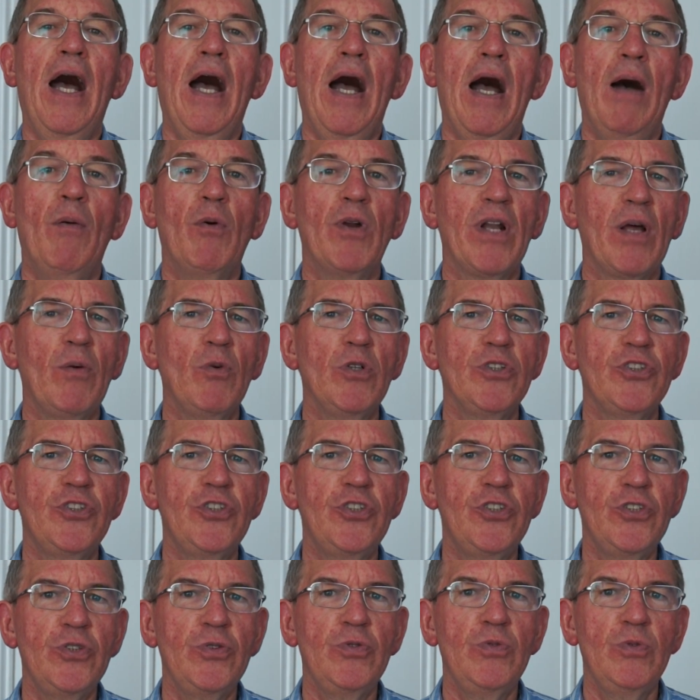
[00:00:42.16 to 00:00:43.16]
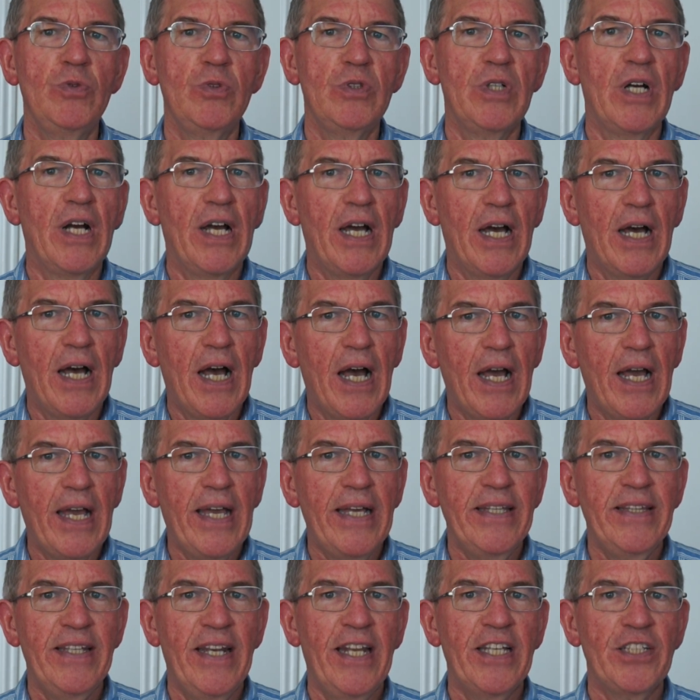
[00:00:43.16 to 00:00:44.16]
What I want to do
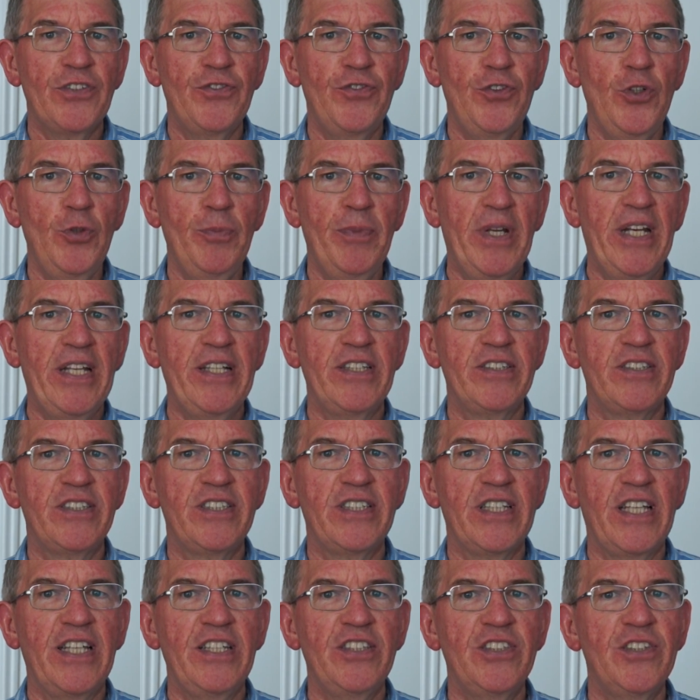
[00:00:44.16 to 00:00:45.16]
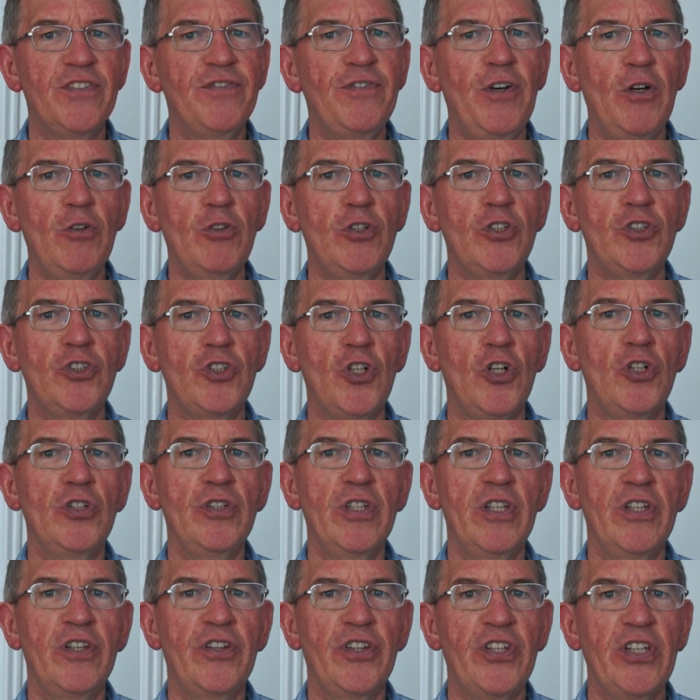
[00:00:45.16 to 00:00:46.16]
in the next few minutes is to focus
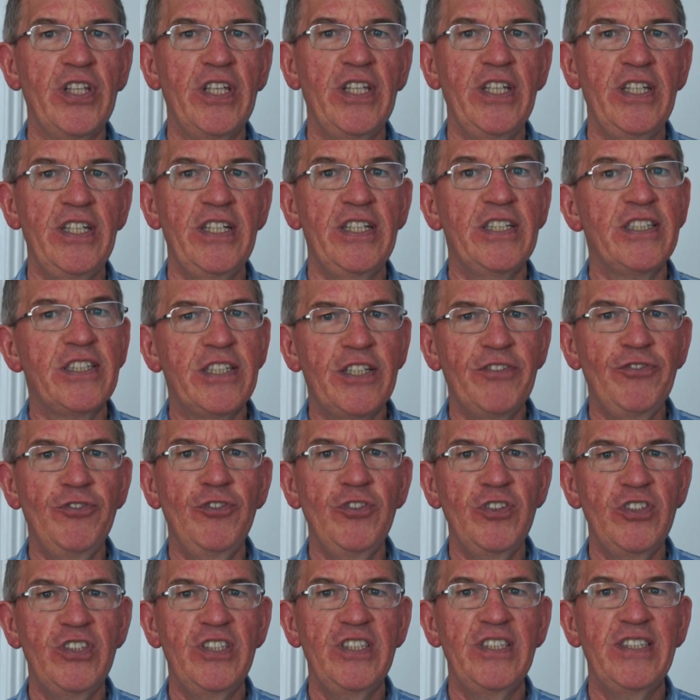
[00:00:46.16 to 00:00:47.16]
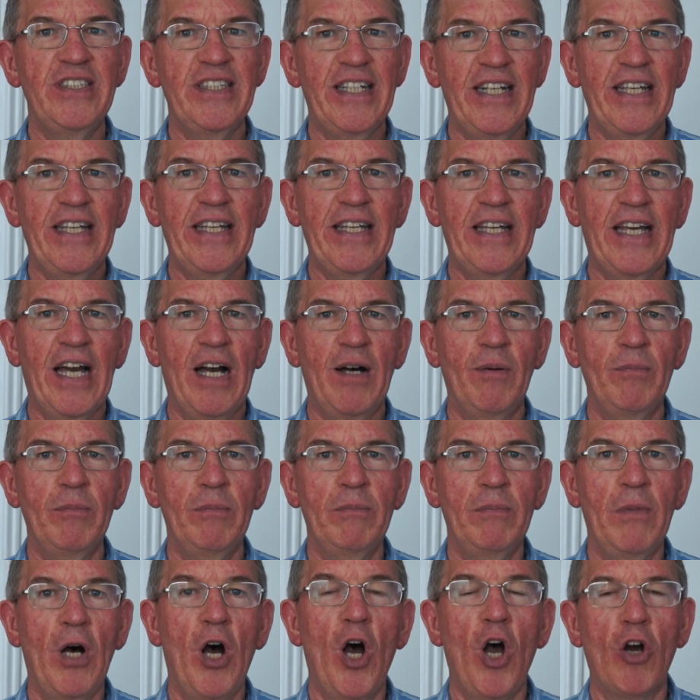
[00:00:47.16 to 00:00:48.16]
on the differences in
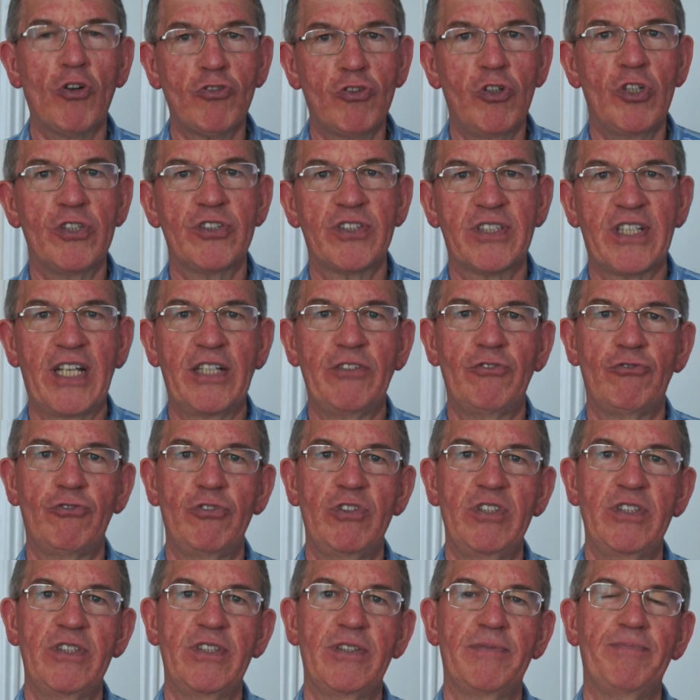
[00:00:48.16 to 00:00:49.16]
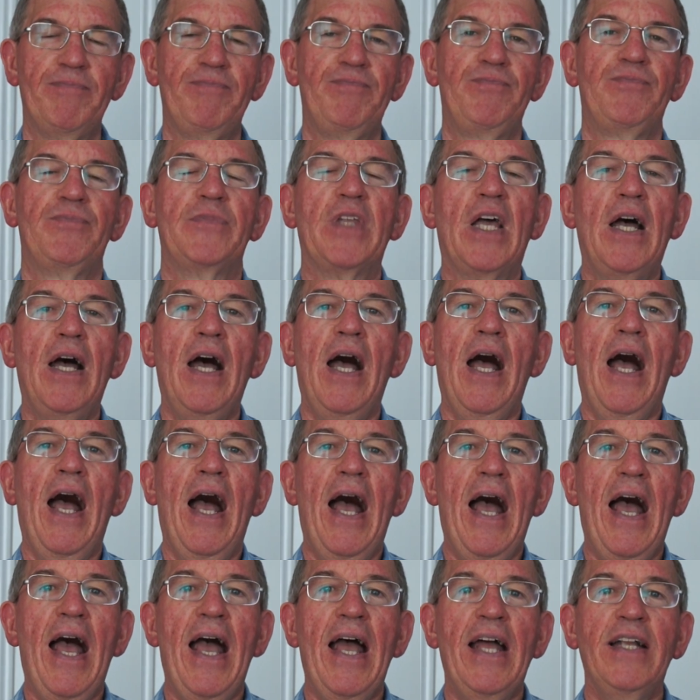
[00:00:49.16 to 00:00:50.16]
income across countries,
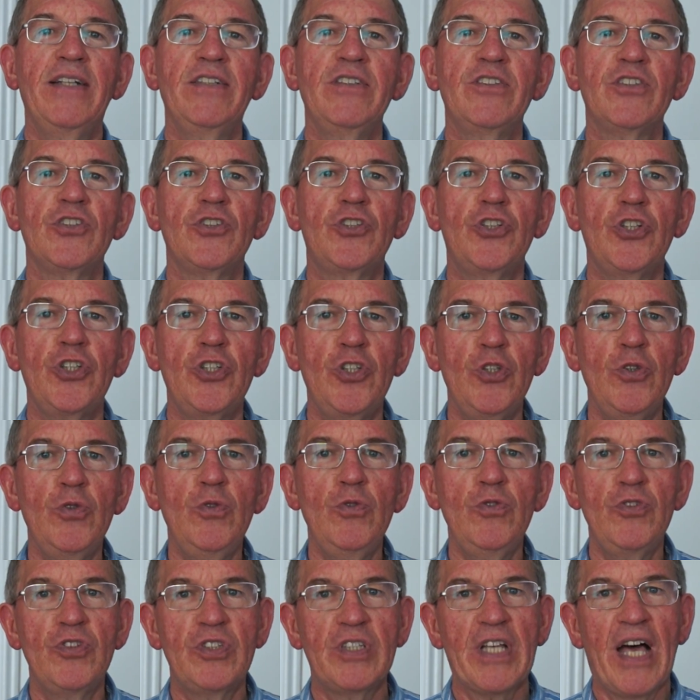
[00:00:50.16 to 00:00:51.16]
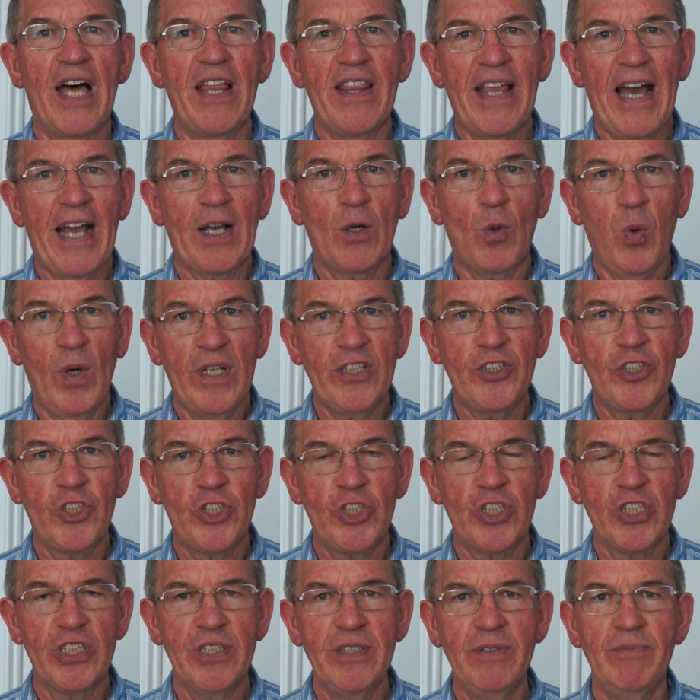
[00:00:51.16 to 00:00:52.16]
and to use that
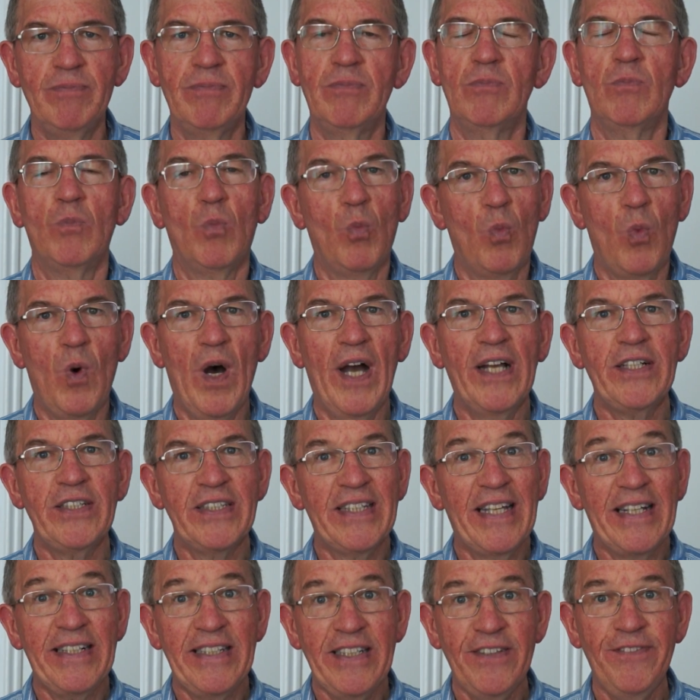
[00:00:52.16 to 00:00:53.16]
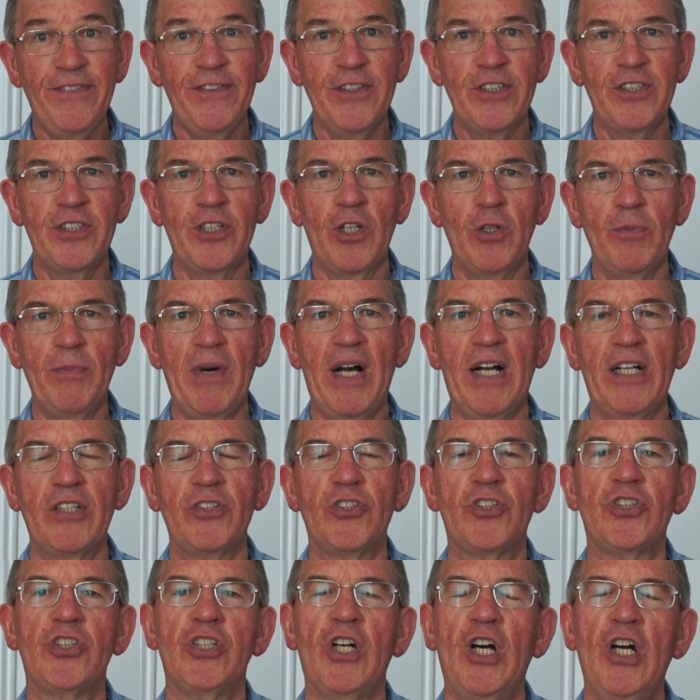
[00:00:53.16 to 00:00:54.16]
question, why do they differ so
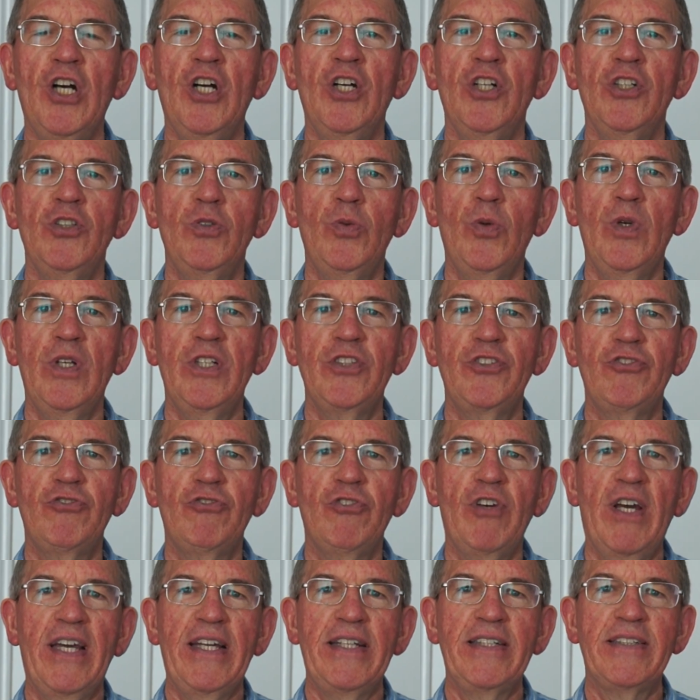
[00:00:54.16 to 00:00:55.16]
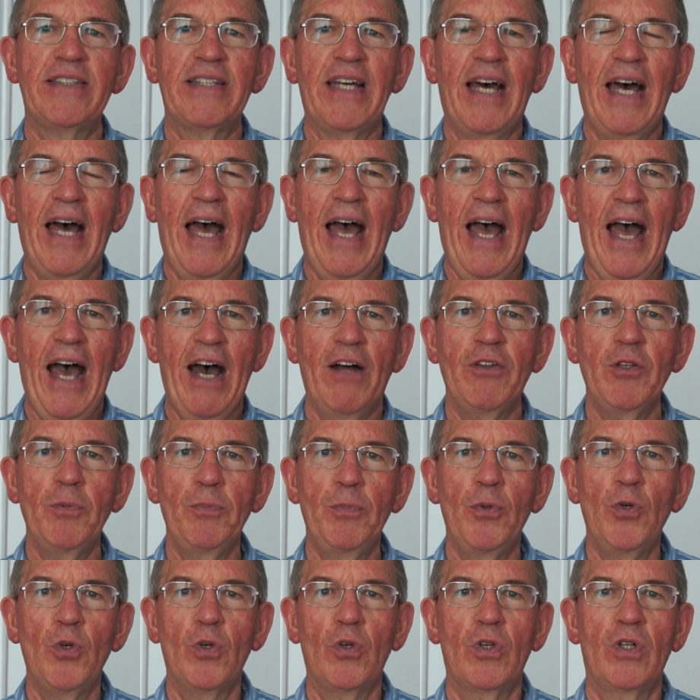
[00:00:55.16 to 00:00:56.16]
much, to illustrate how the
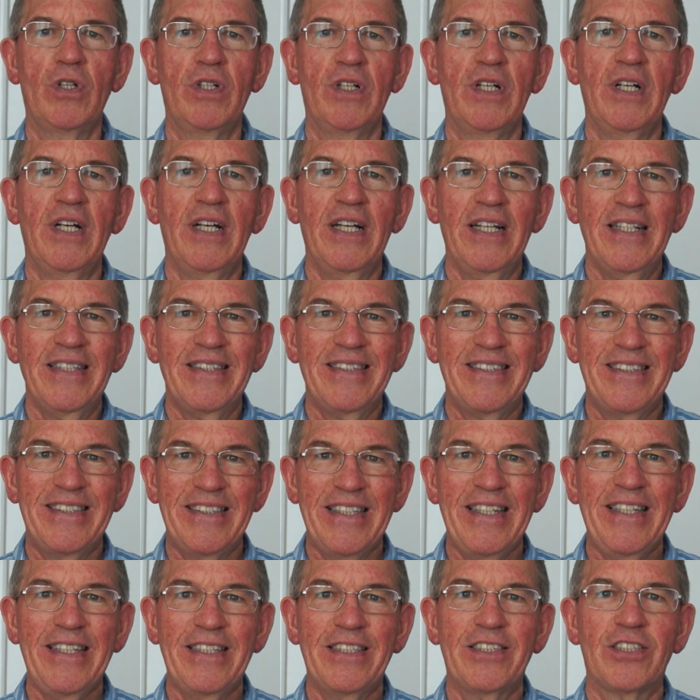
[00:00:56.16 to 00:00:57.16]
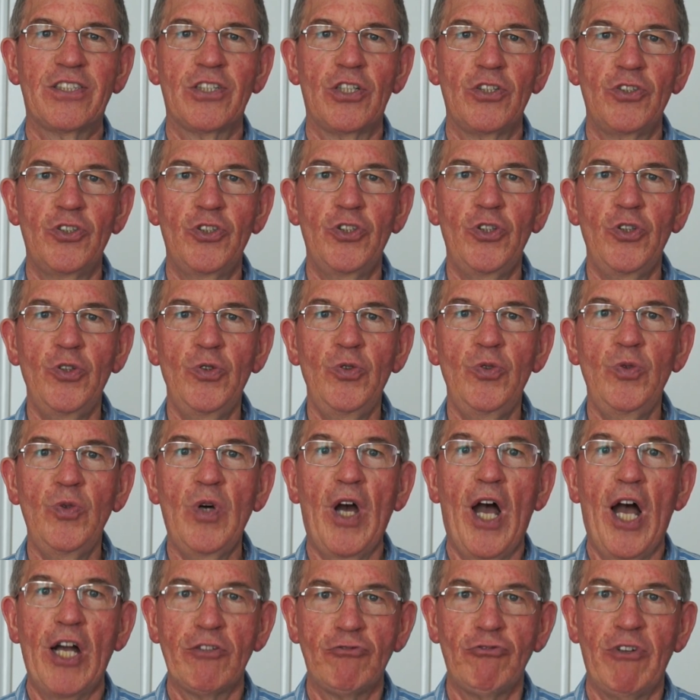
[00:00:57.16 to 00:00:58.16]
book seeks to
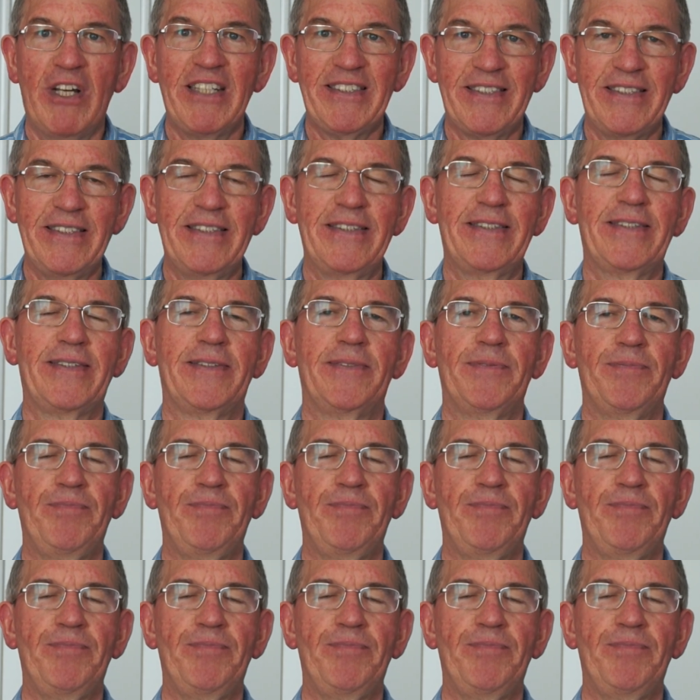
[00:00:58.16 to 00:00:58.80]
address it.